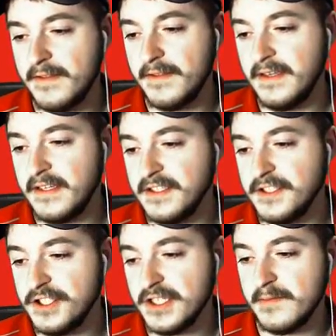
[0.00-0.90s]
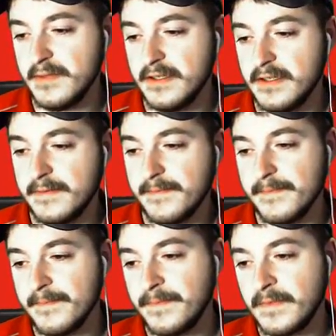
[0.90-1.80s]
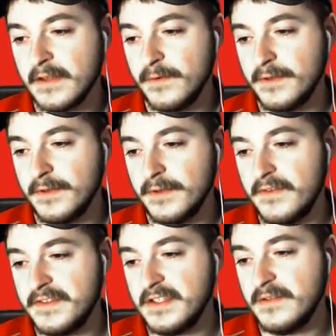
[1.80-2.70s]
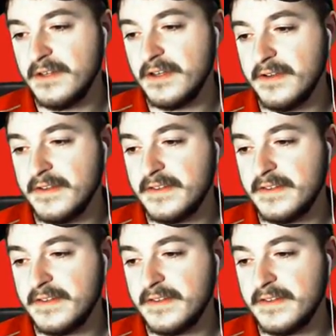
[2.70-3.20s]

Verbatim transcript: the gym. Which obviously we know it's